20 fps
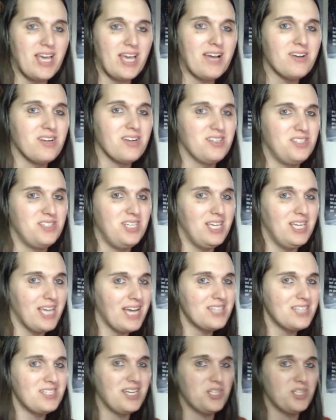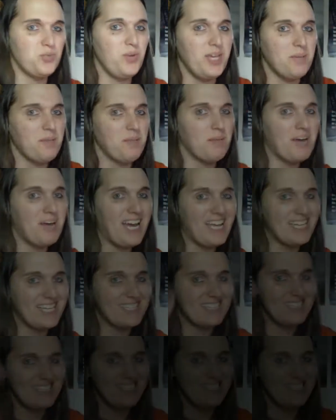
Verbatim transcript: Cycle, and I'll see you guys next week. Bye-bye.